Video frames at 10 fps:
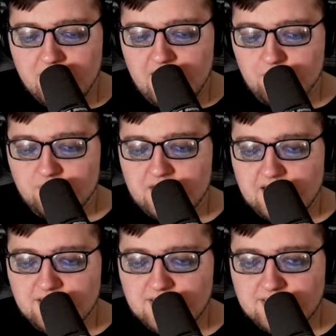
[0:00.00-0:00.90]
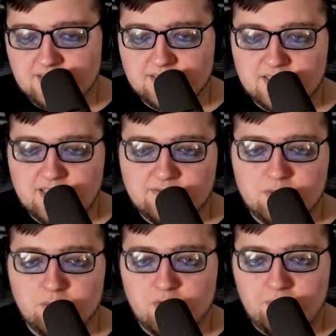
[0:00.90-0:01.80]
And what that does is it gives
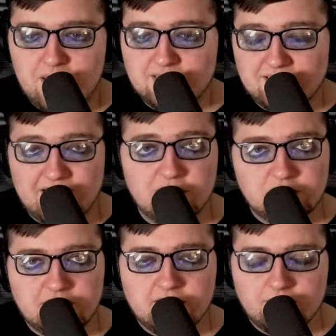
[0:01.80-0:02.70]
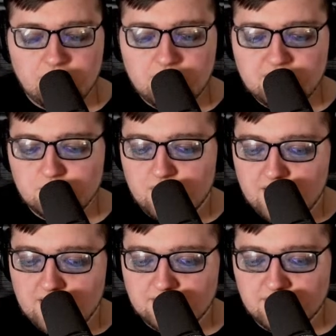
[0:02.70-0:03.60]
you more bass energy in your voice while
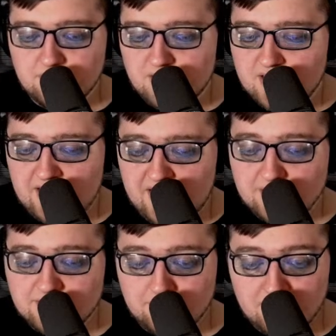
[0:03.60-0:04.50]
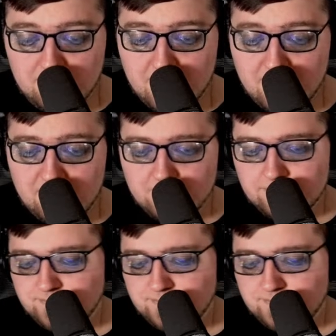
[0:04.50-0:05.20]
also cutting out some of the mud.